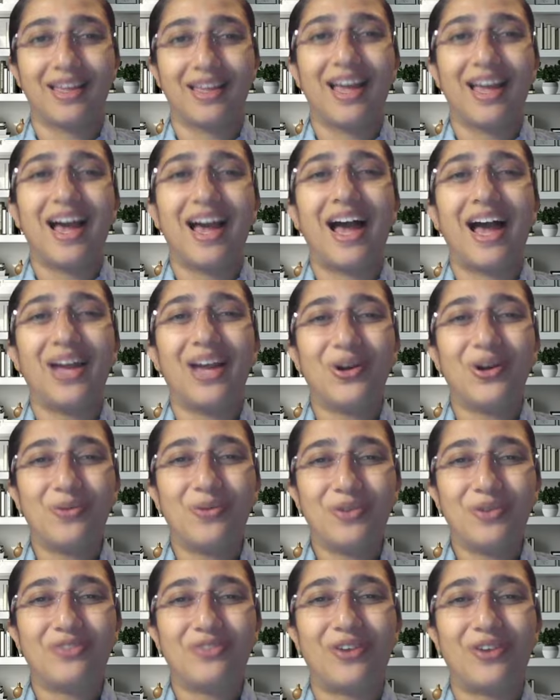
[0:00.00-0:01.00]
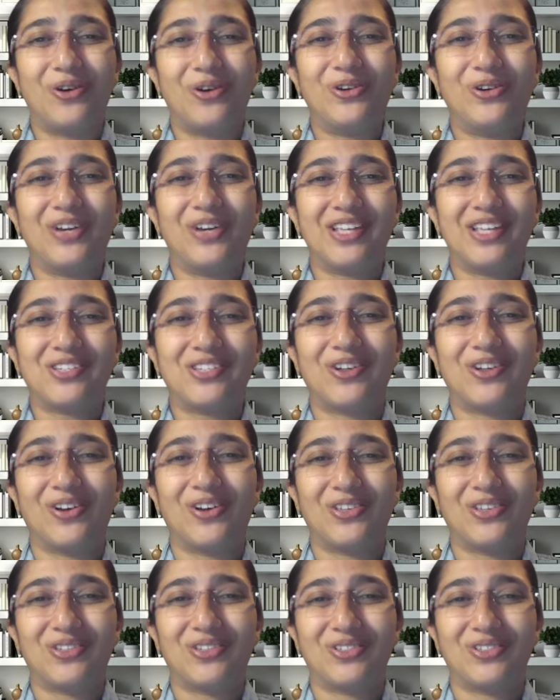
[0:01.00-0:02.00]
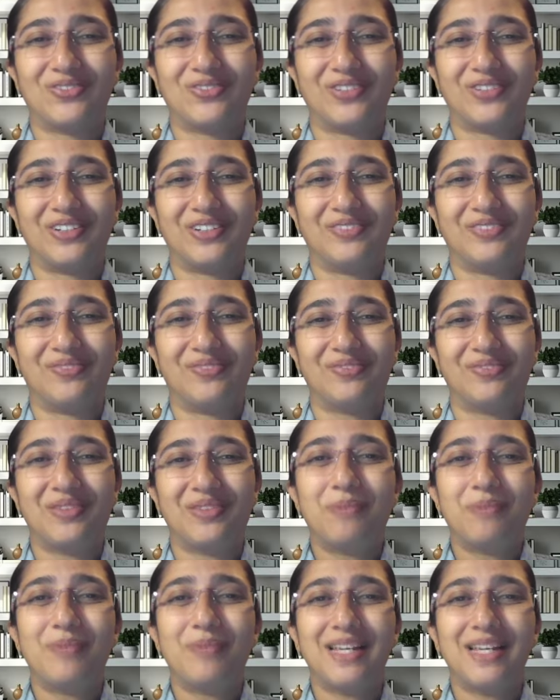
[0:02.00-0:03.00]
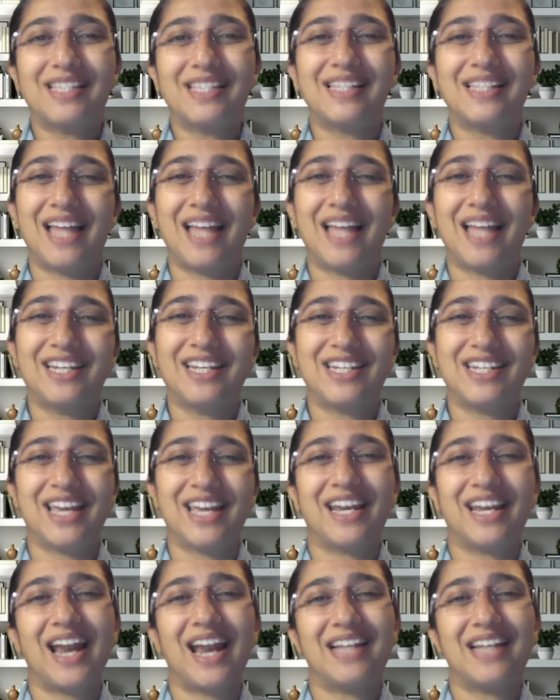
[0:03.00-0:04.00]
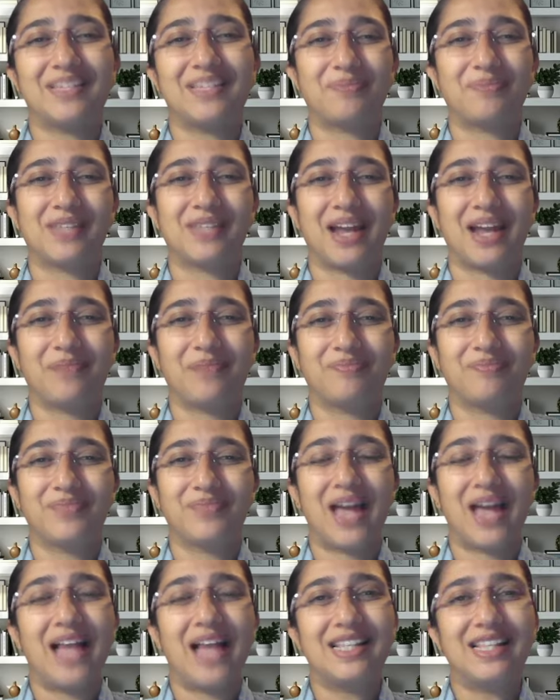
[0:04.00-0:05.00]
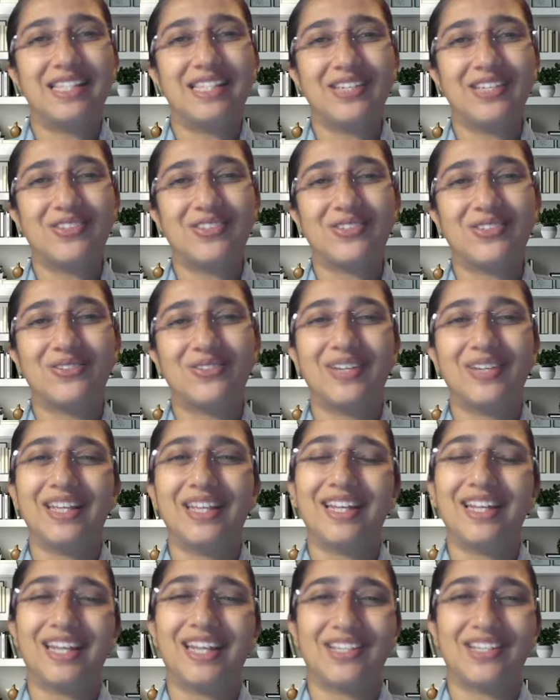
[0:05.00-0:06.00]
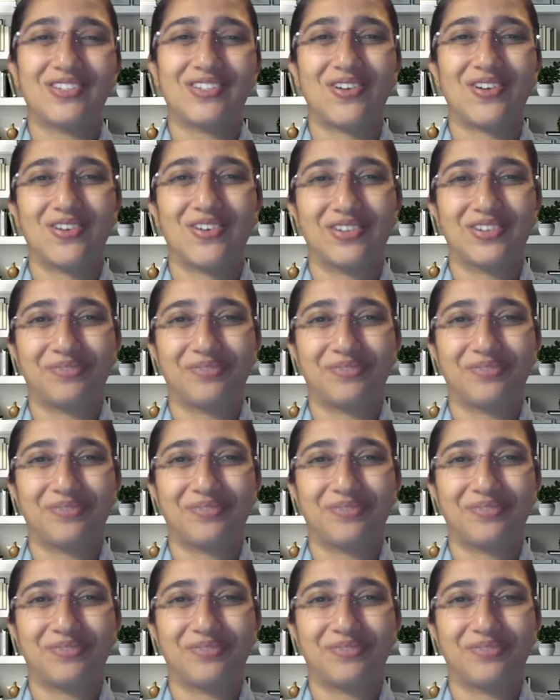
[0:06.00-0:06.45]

I hope you found today's talk useful. Please like, share, and subscribe. I'll see you soon in the next talk.